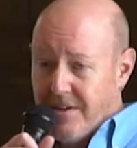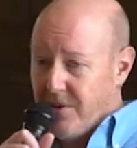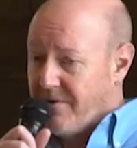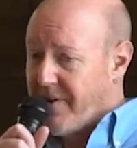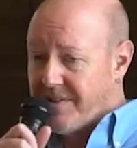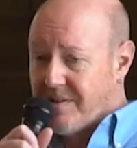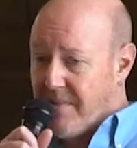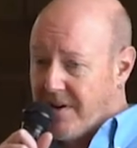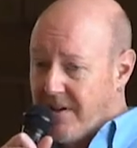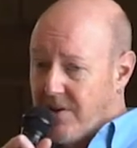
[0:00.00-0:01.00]
You invest some
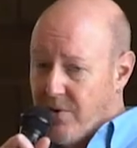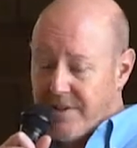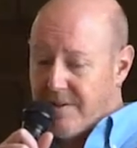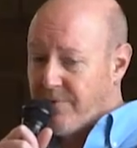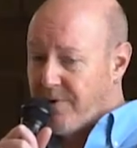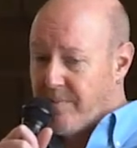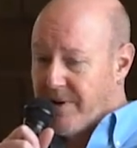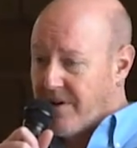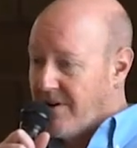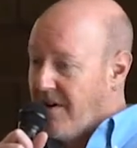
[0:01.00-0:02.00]
money, you get some free
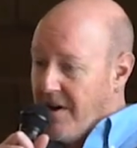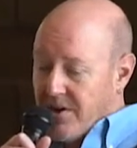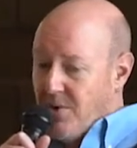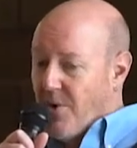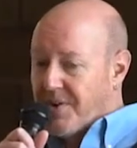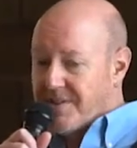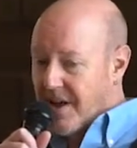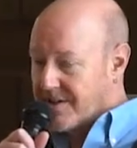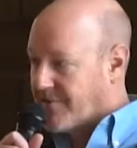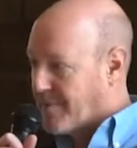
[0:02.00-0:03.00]
beer, you own a
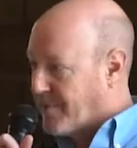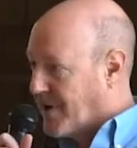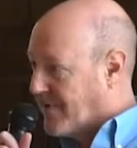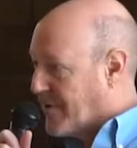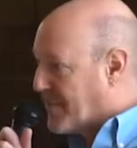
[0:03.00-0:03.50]
slice of a, you know,